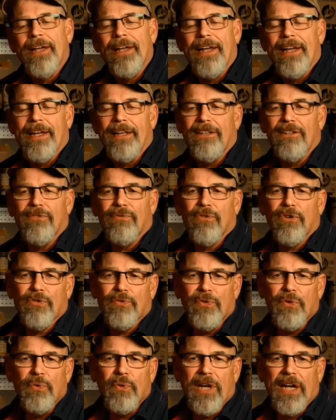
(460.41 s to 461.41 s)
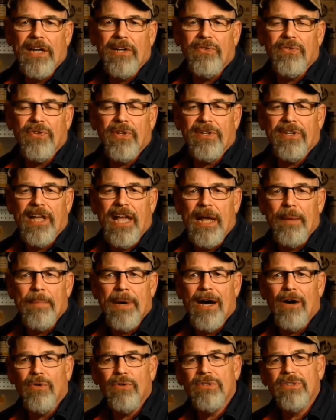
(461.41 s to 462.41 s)
And the first few negatives that came
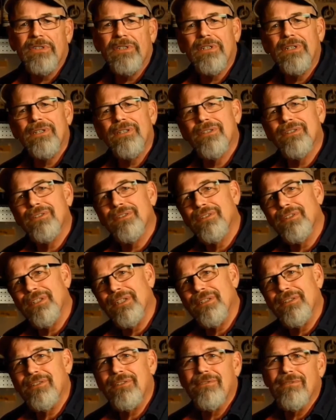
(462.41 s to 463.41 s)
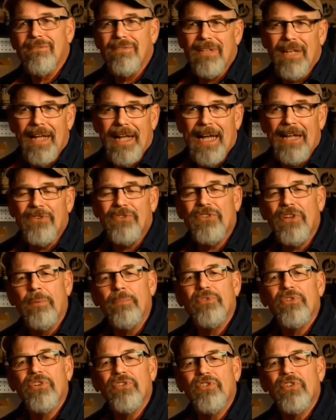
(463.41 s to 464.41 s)
out, they had
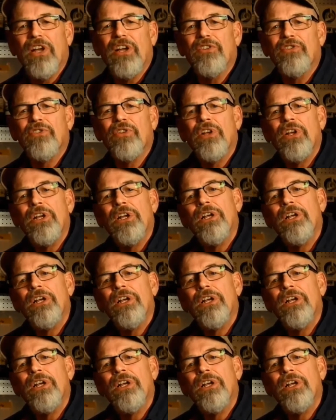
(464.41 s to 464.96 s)
some success.